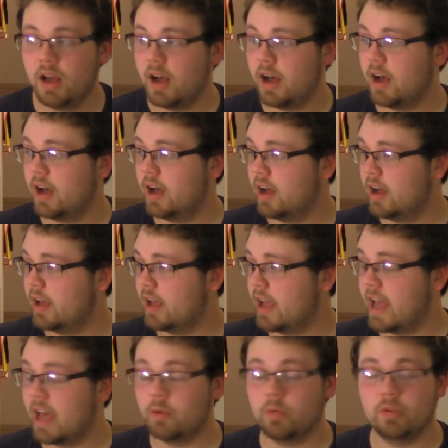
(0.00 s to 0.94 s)

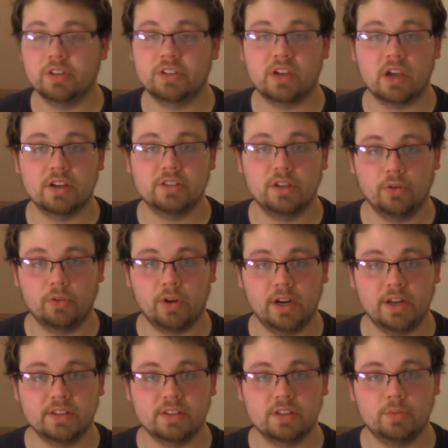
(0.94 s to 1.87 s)
And we'll discuss the
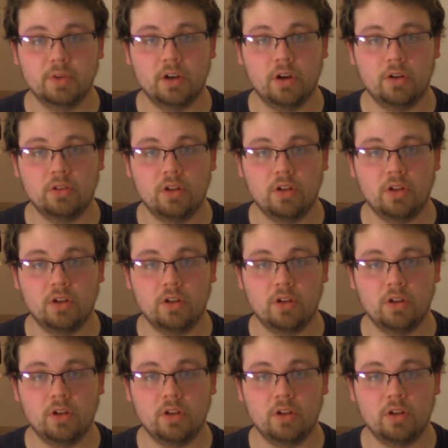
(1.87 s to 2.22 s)
ingredients as we go